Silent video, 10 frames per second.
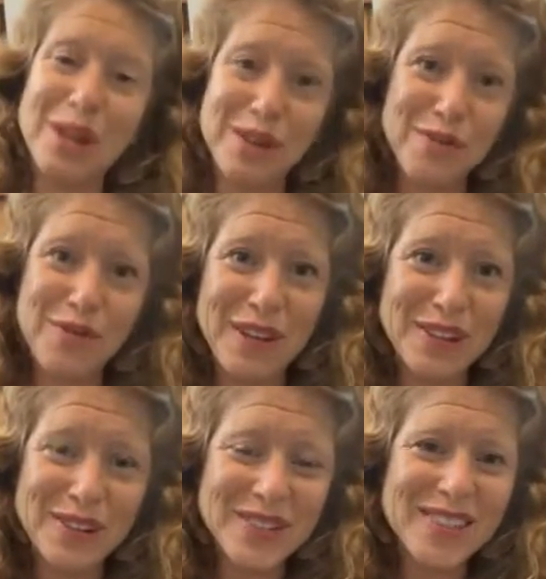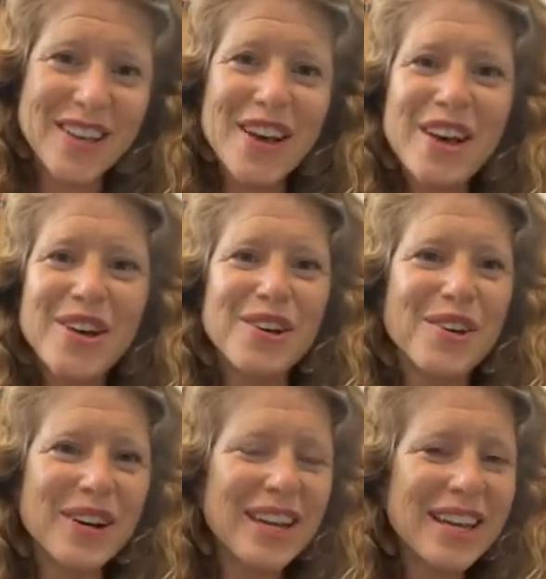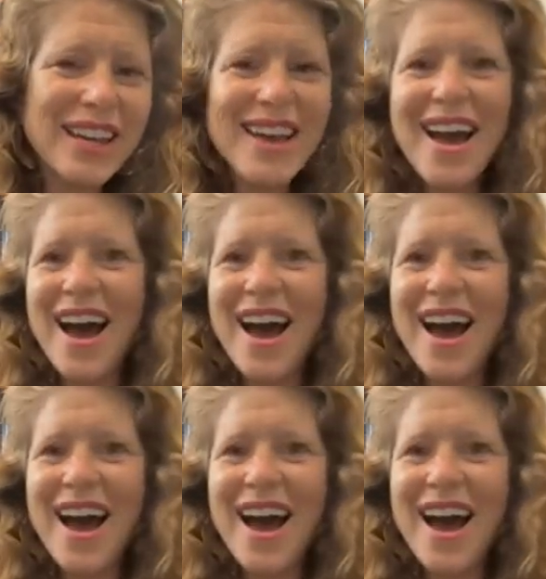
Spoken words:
it feels good.